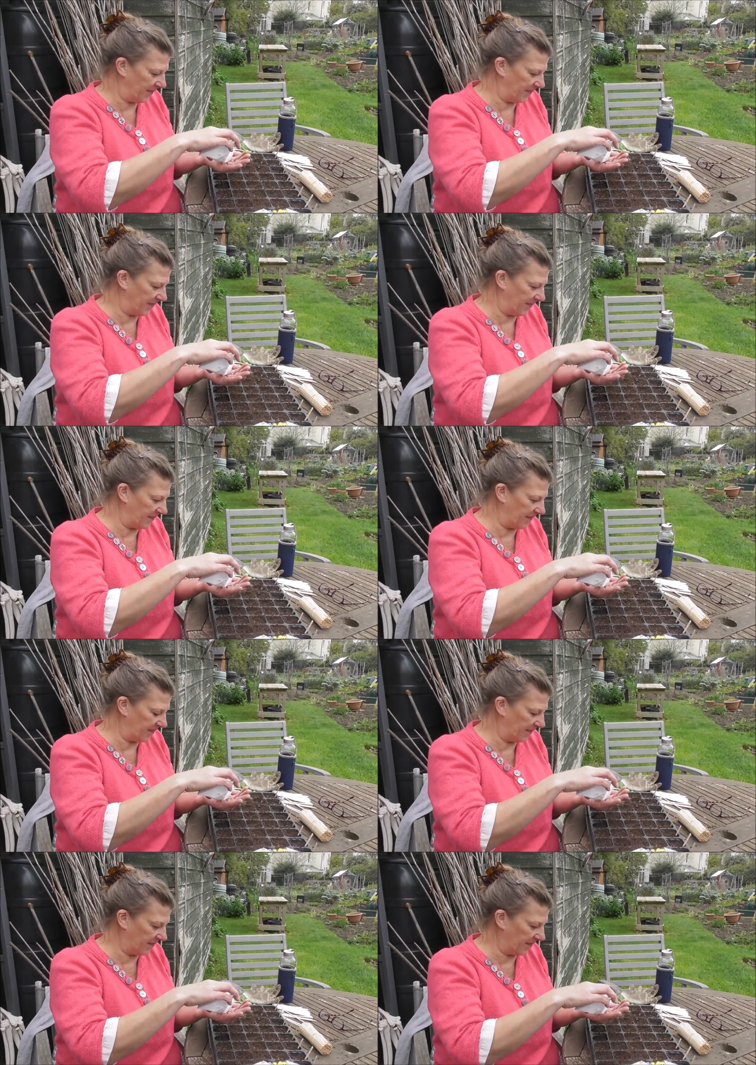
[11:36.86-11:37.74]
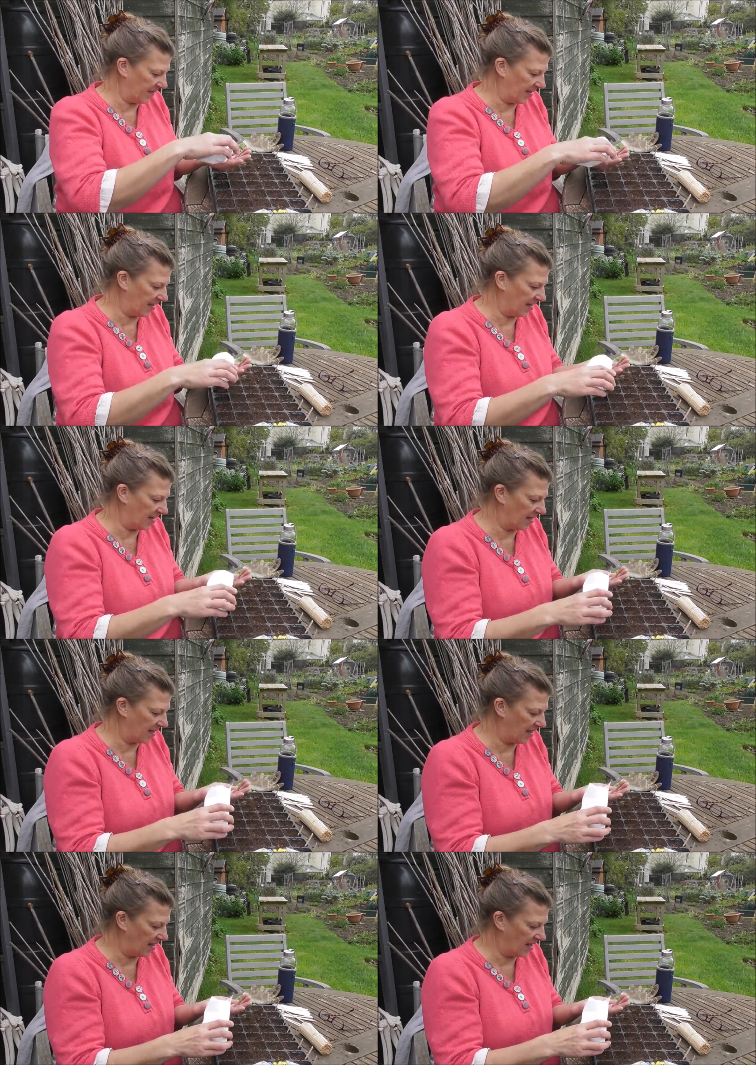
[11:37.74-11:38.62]

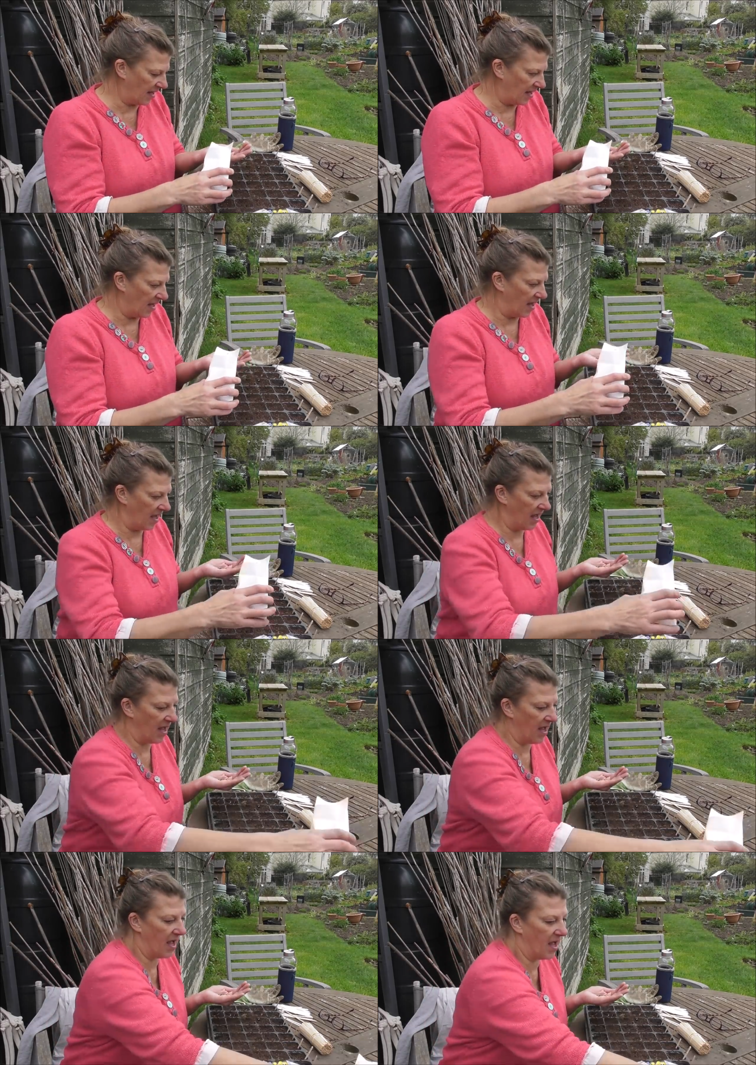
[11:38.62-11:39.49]
(no one is talking)